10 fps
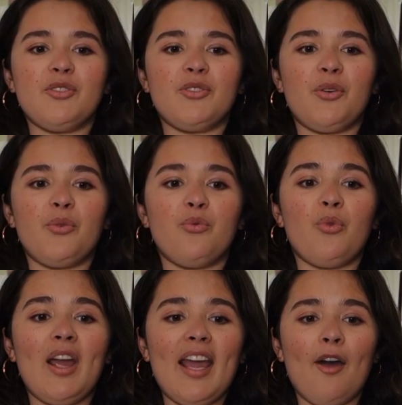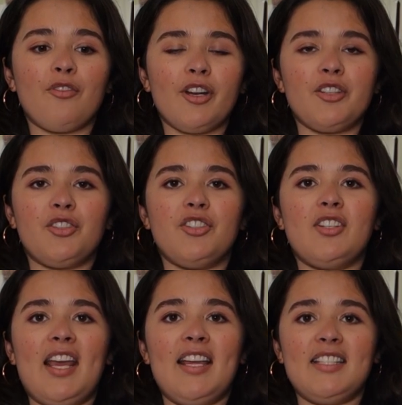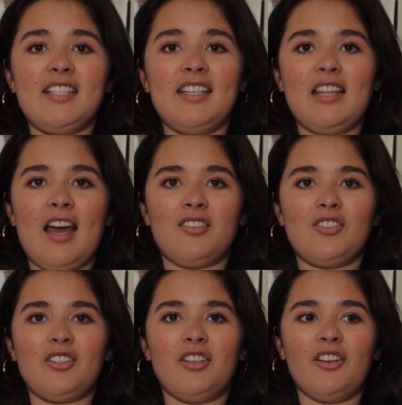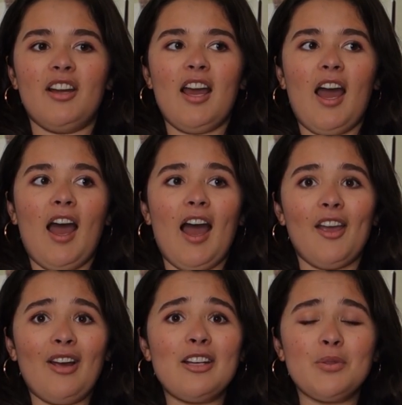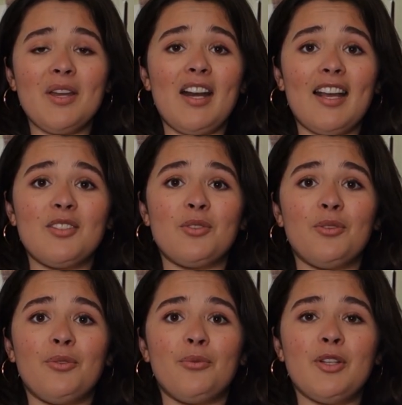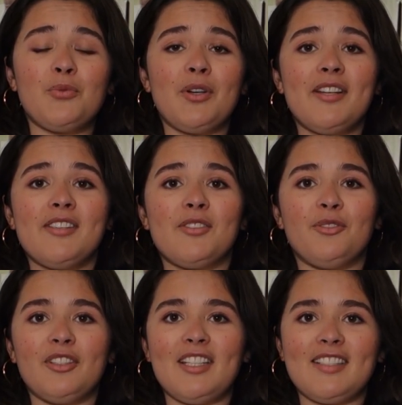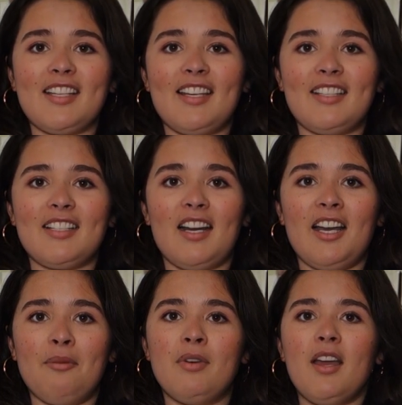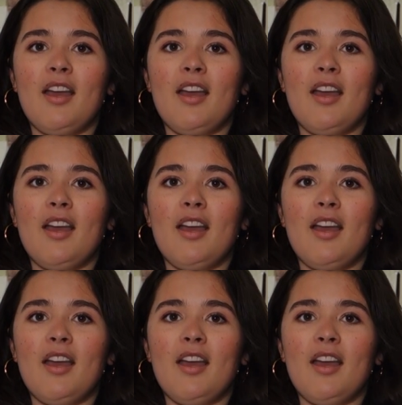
So right after I turned 18 last year, I graduated high school, which was a really exciting time.